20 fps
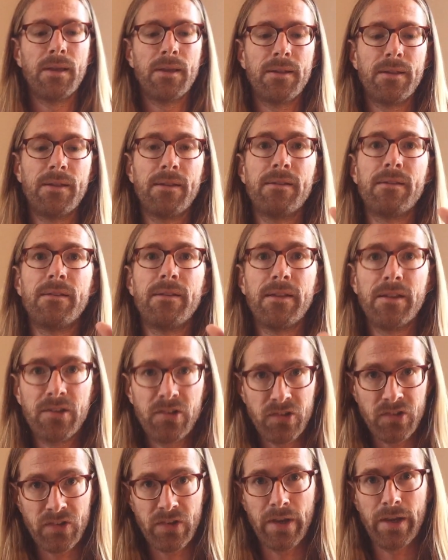It is this
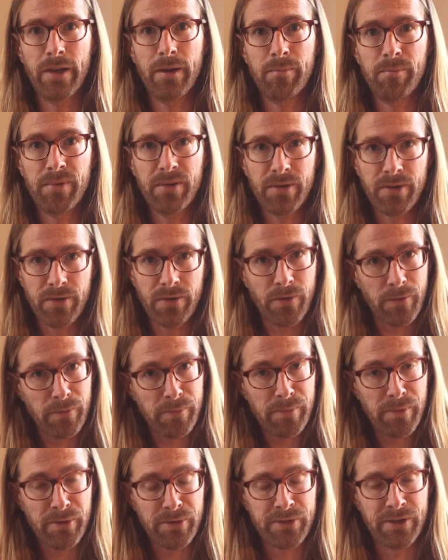shape, the
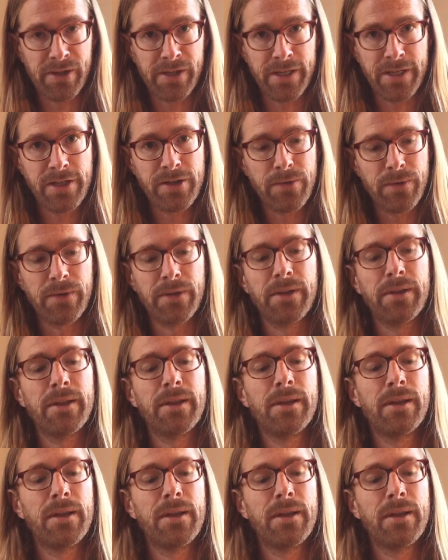cube octahedron,